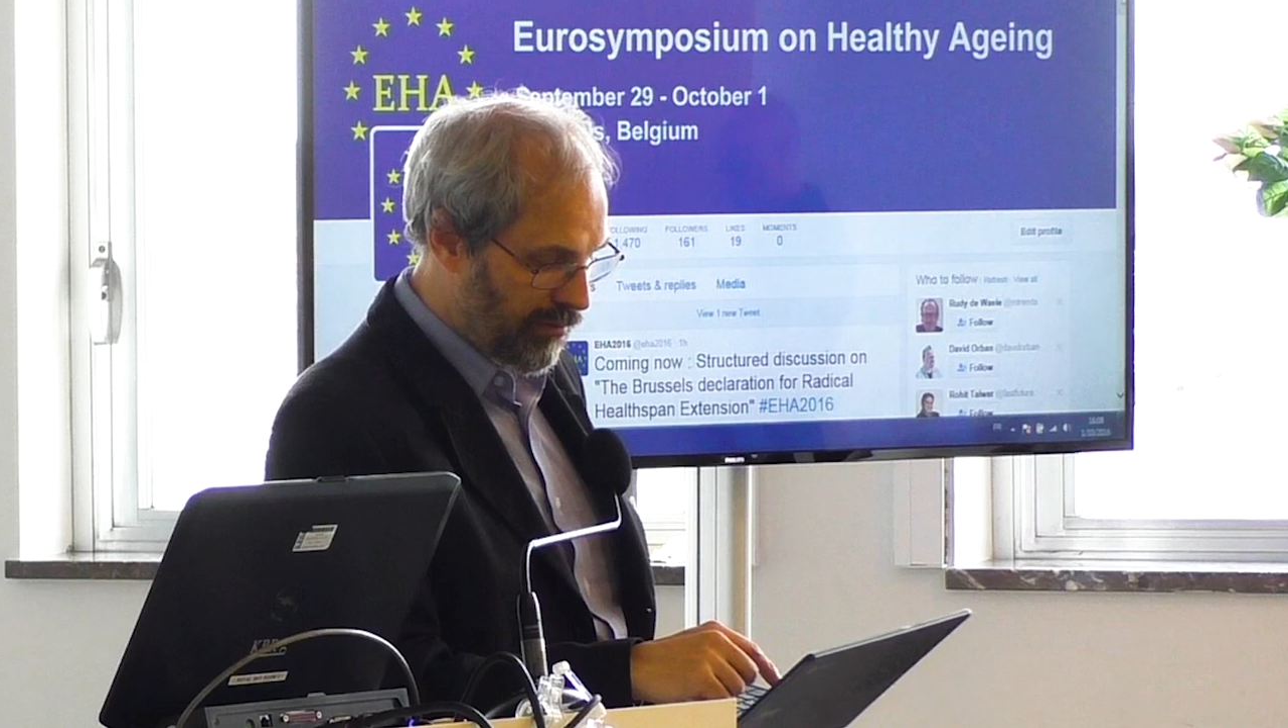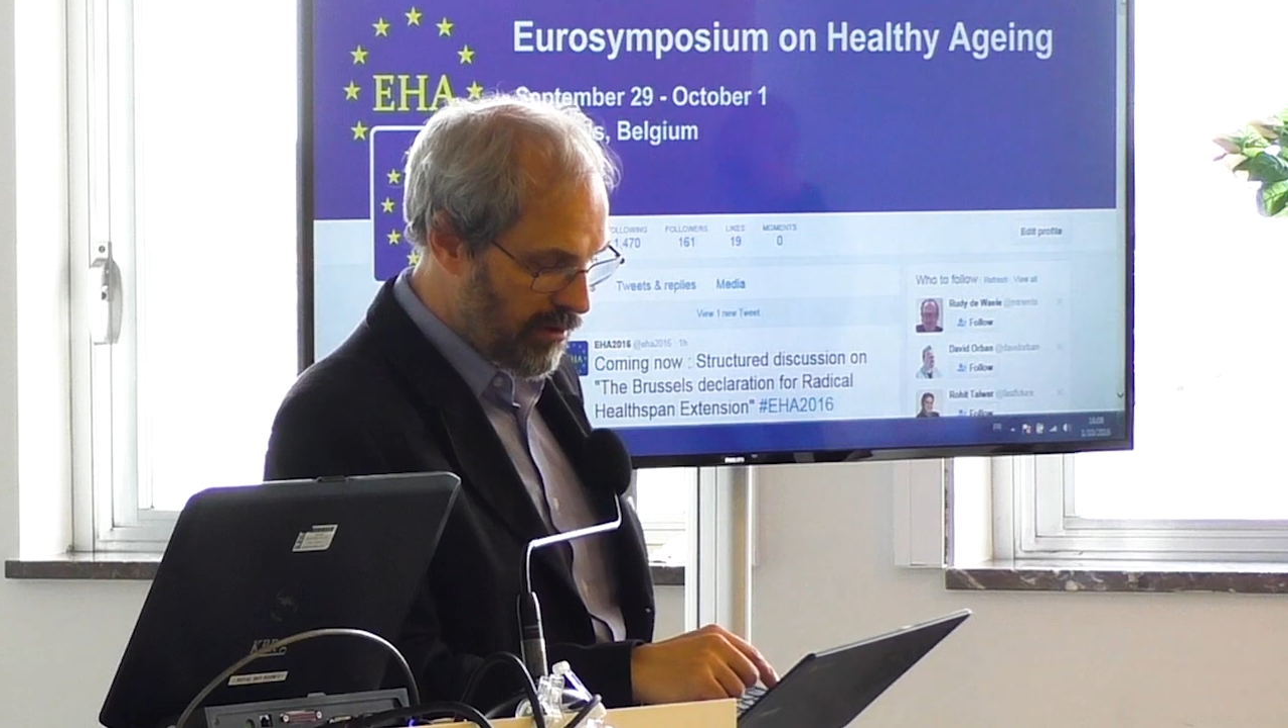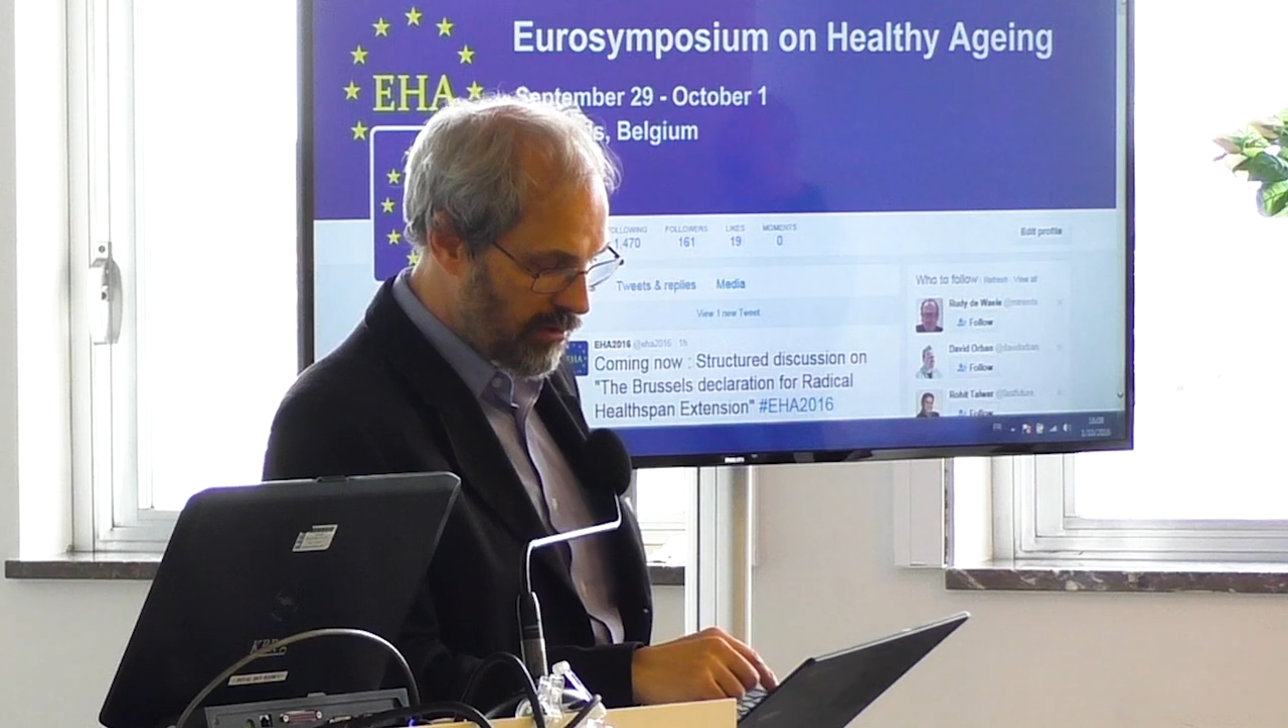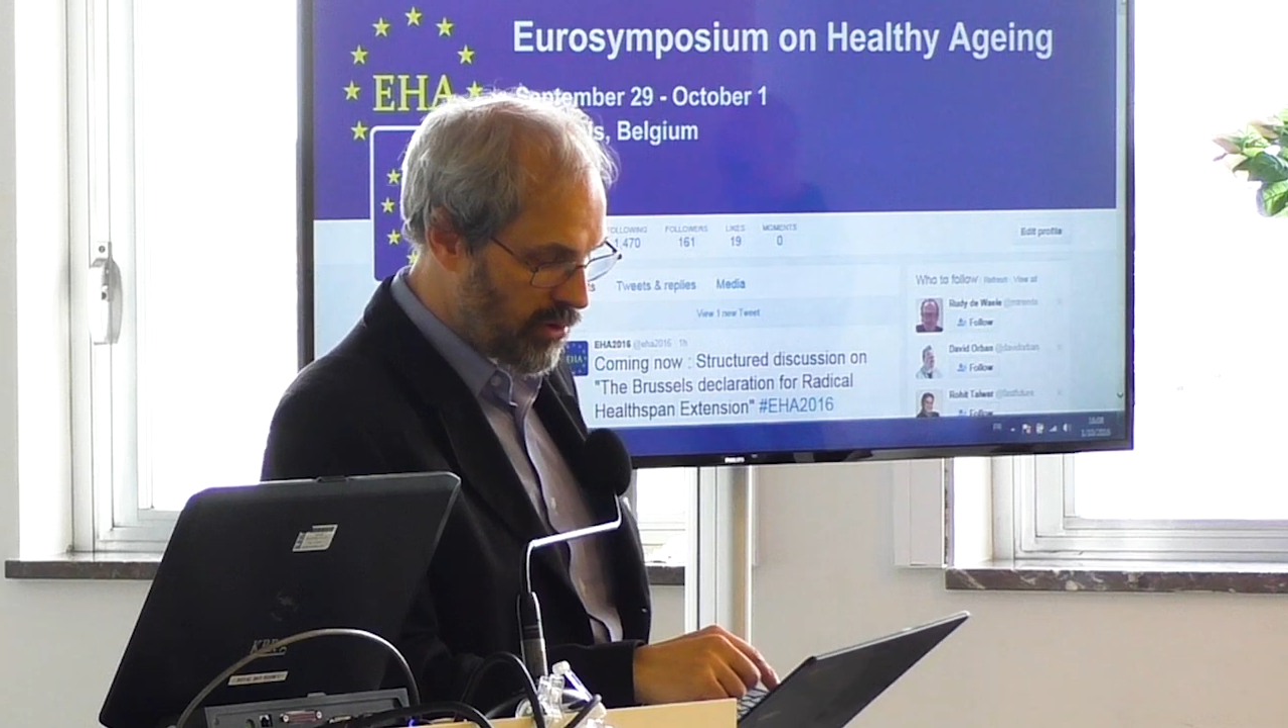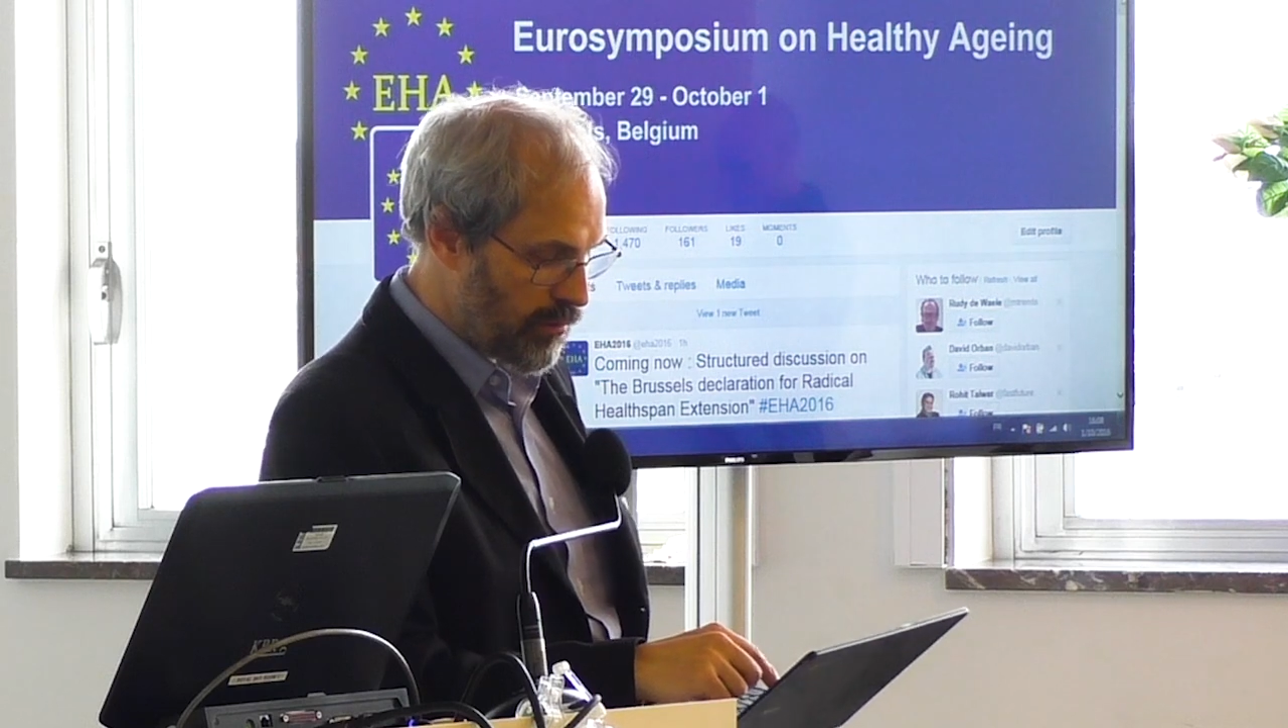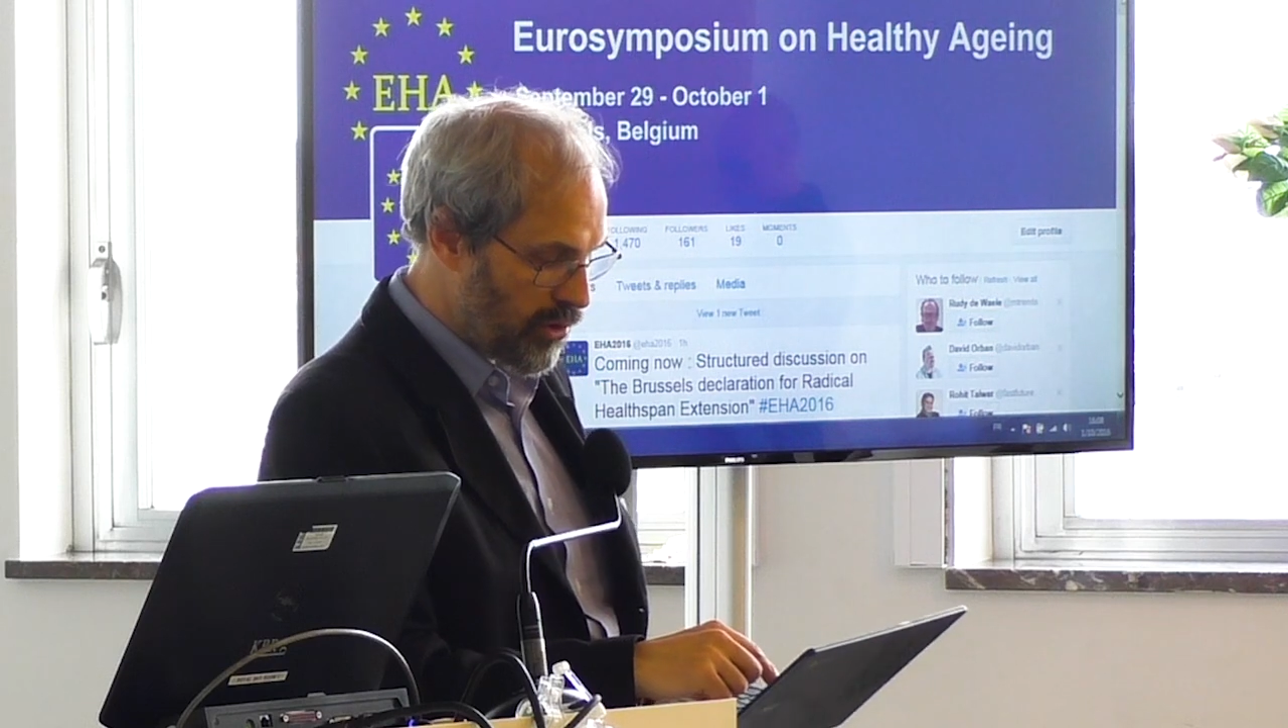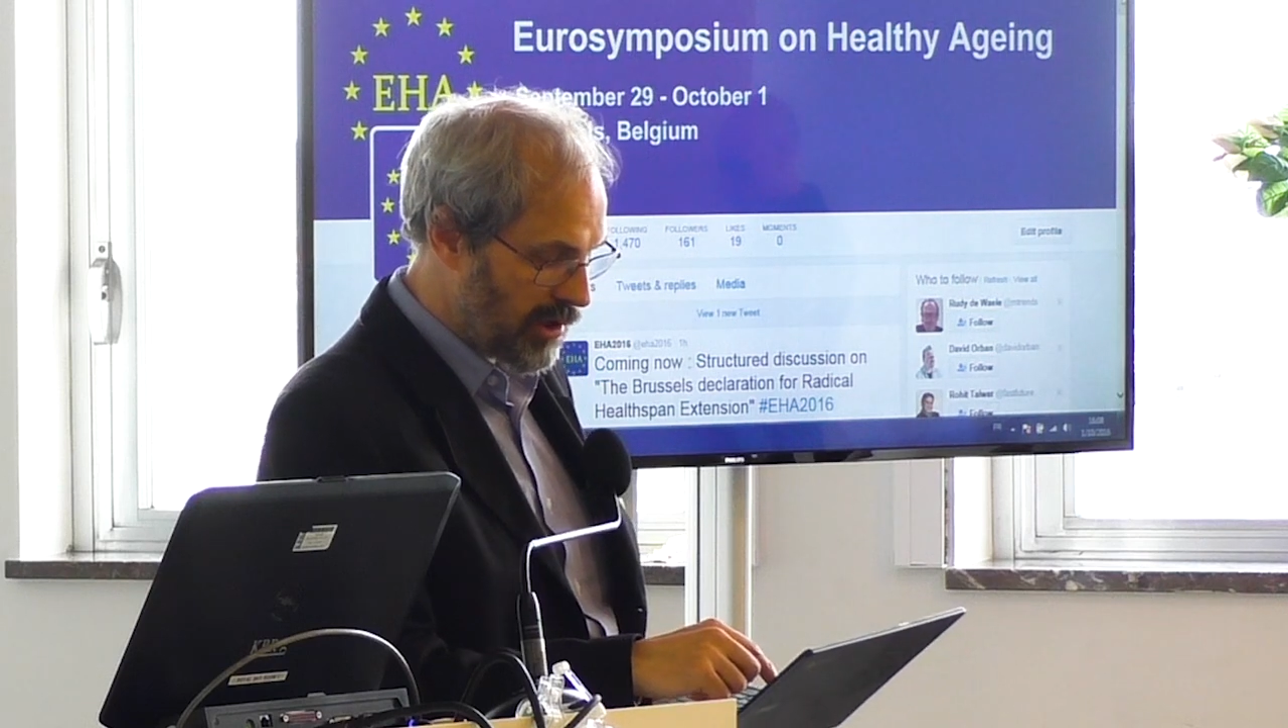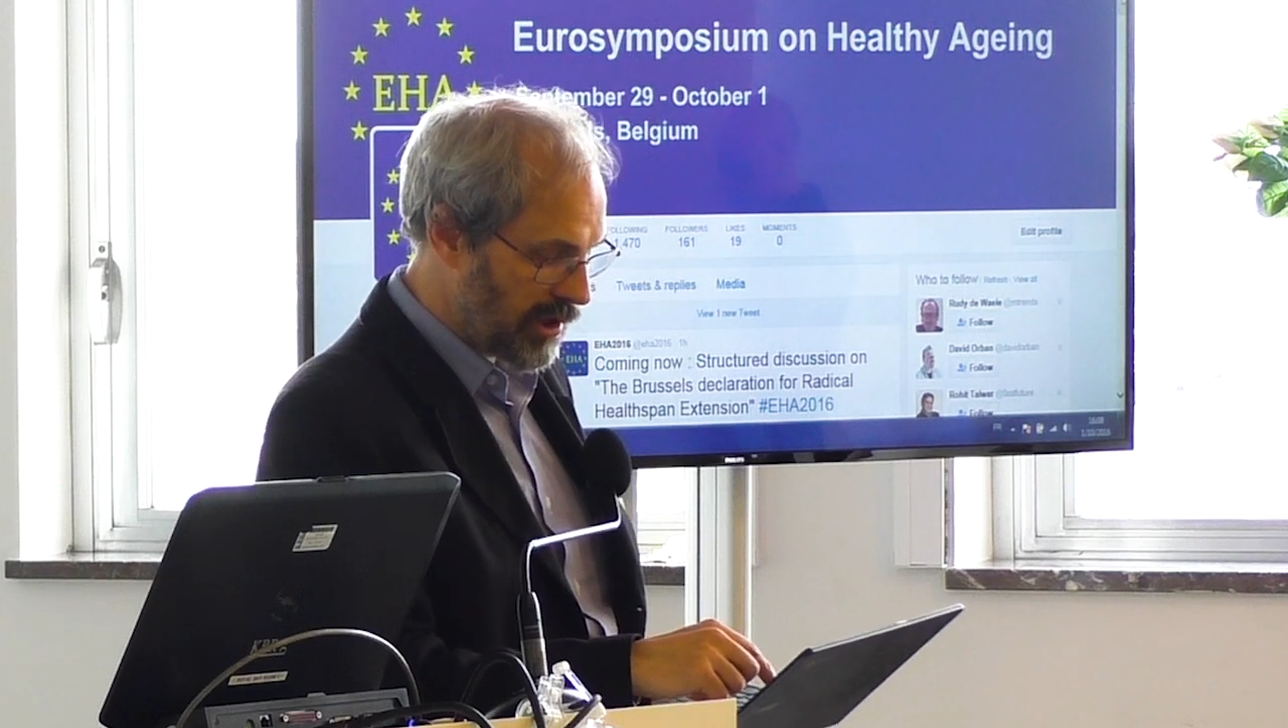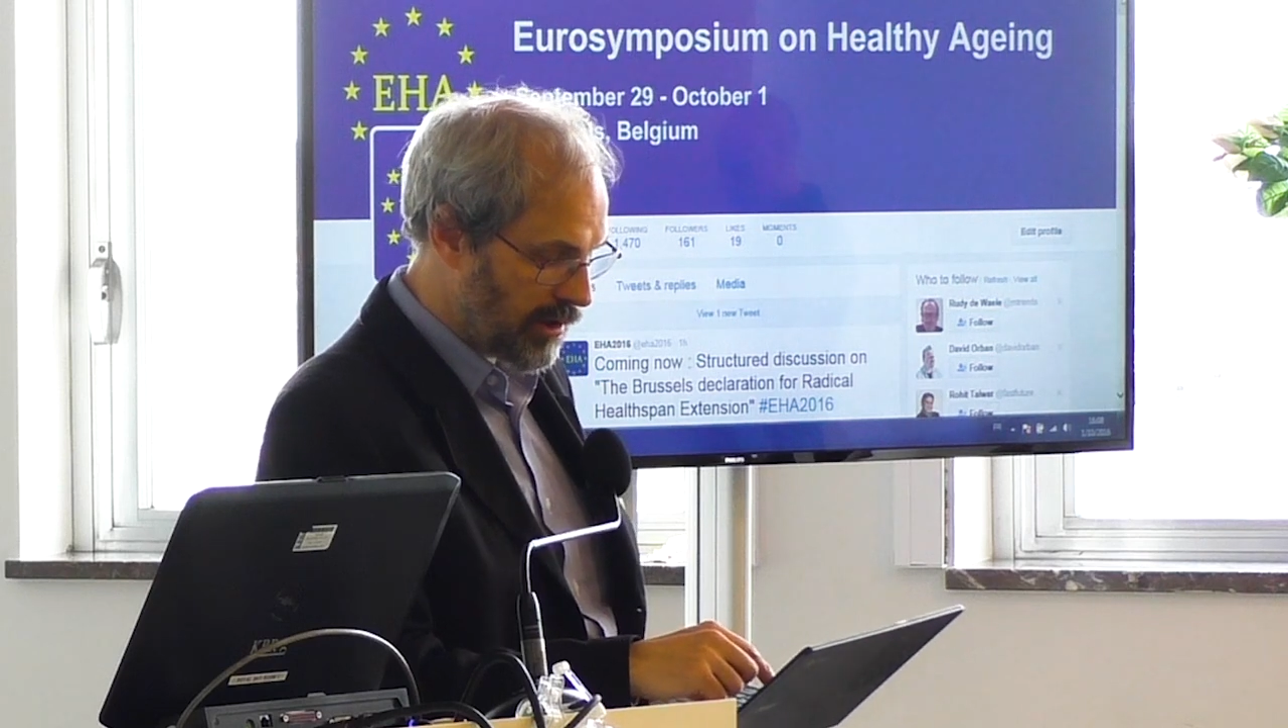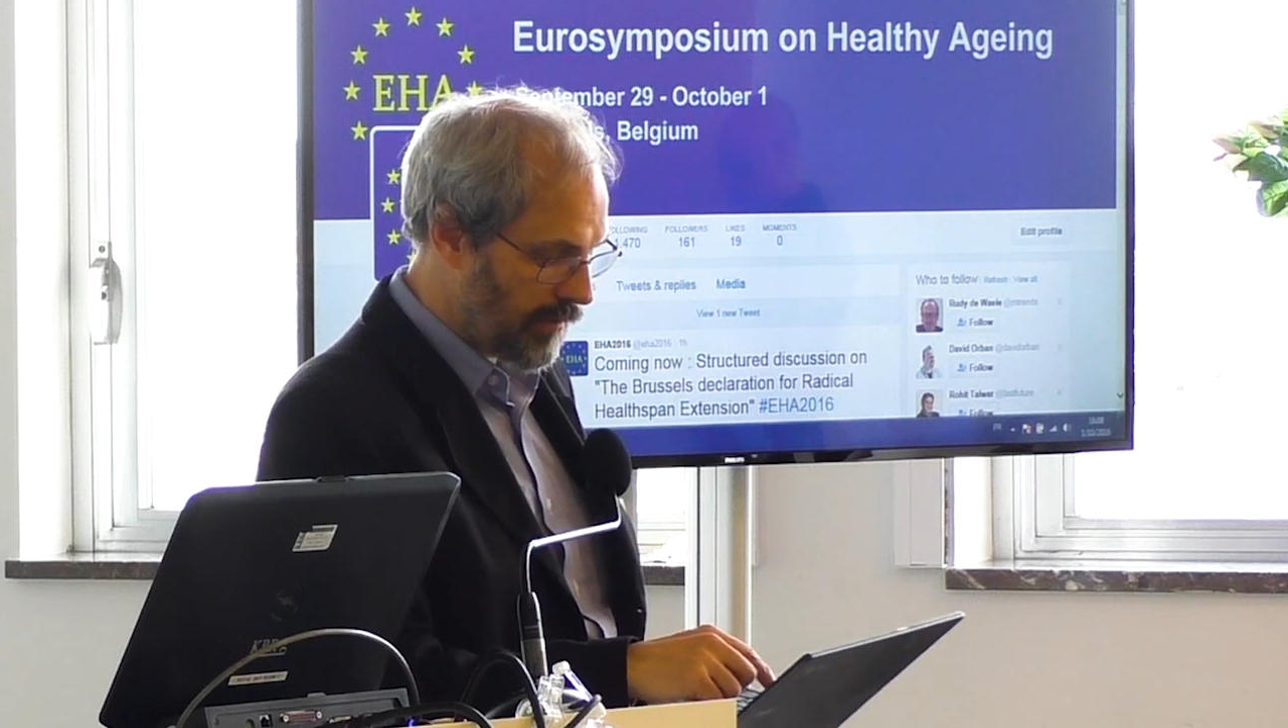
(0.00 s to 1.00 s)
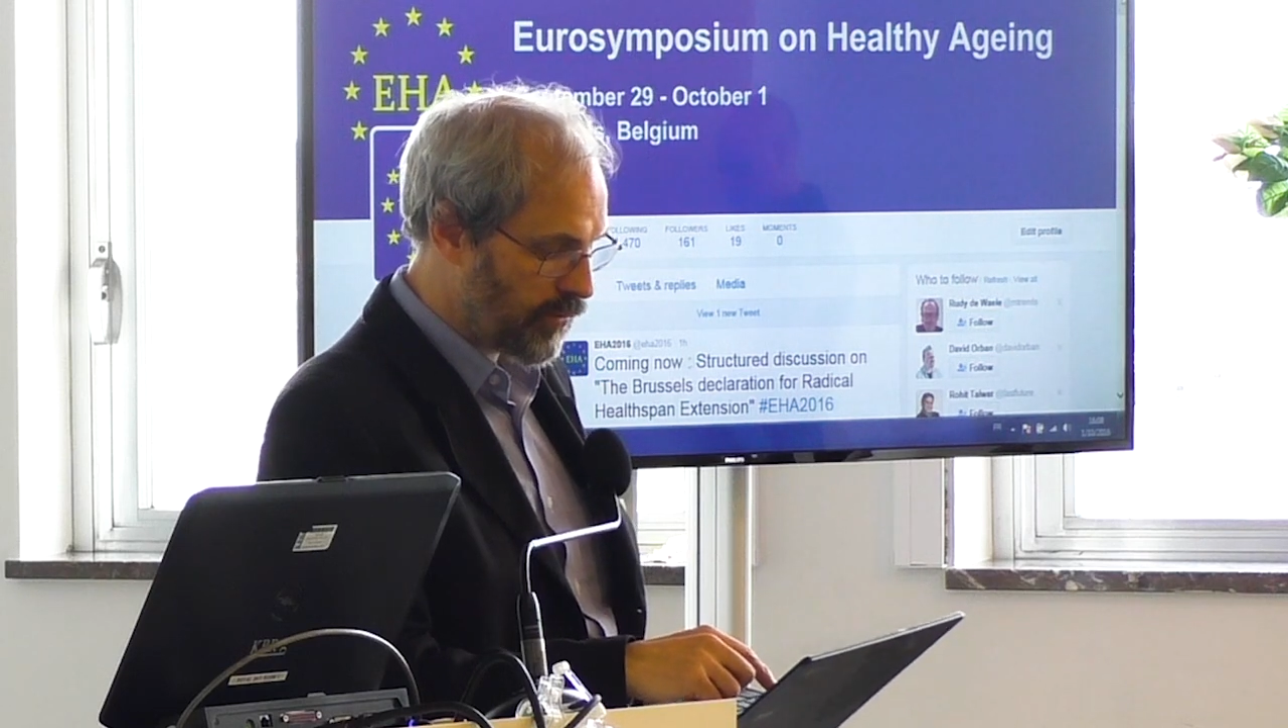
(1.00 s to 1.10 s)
contributed